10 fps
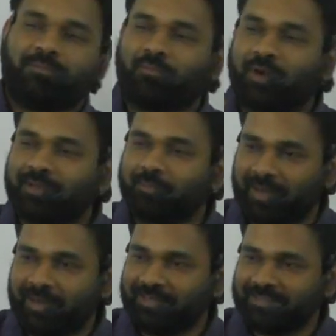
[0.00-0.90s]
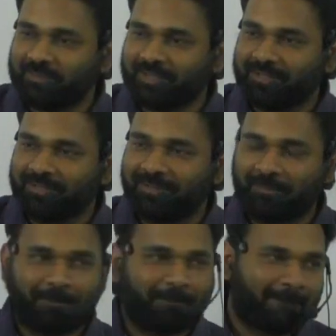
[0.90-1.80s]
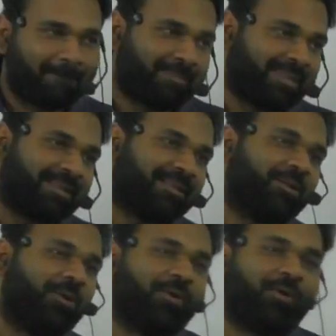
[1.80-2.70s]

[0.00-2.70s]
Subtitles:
what? Banana chips, huh? You know,